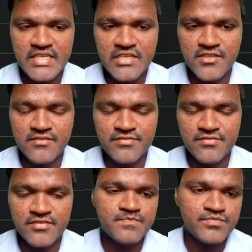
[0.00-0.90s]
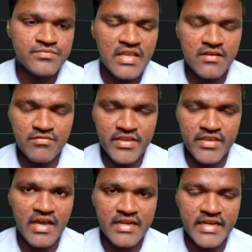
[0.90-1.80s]
if we
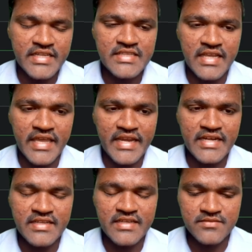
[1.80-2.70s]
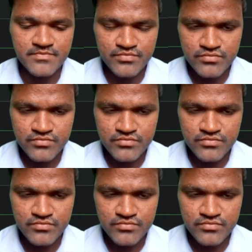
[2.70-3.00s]
are getting the character